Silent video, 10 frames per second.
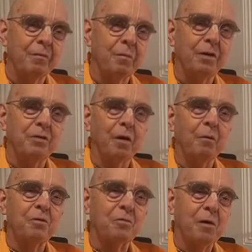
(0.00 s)
Well, you're
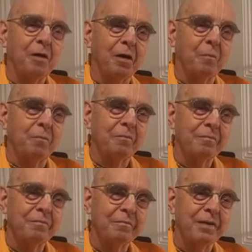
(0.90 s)
always welcome.
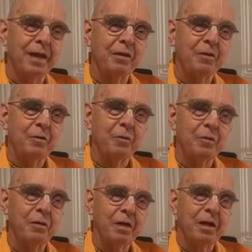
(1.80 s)
Thank
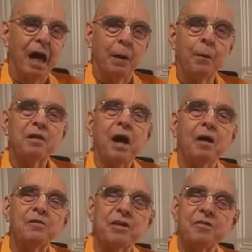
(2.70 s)
you.
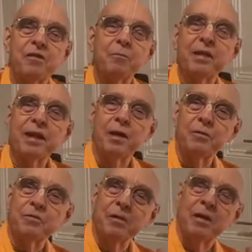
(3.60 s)
I'll say something
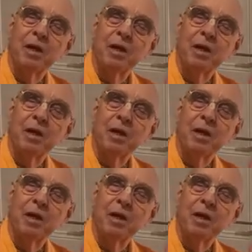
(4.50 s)
else